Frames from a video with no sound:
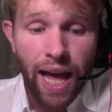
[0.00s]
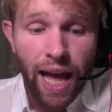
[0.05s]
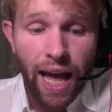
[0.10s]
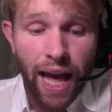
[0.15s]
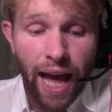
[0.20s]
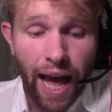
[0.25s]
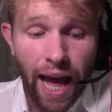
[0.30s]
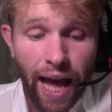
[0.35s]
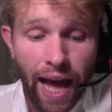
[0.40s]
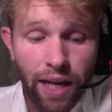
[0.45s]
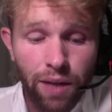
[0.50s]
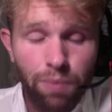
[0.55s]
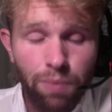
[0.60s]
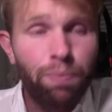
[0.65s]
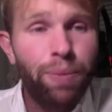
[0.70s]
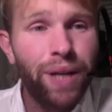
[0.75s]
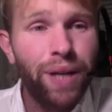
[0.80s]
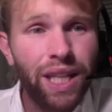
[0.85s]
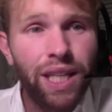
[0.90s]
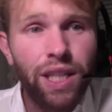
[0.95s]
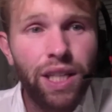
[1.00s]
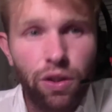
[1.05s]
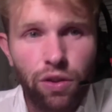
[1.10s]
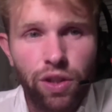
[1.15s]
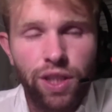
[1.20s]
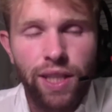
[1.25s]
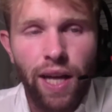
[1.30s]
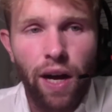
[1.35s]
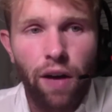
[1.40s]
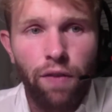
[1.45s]
and billing
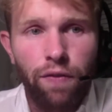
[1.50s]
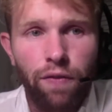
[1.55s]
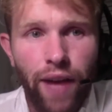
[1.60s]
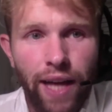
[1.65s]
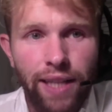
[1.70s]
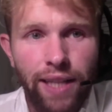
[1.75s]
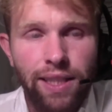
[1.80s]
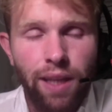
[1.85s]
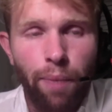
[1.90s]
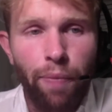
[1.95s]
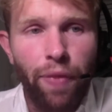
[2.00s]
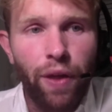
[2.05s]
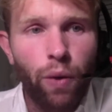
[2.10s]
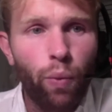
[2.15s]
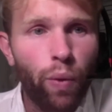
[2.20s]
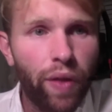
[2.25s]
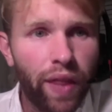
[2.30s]
yourself as something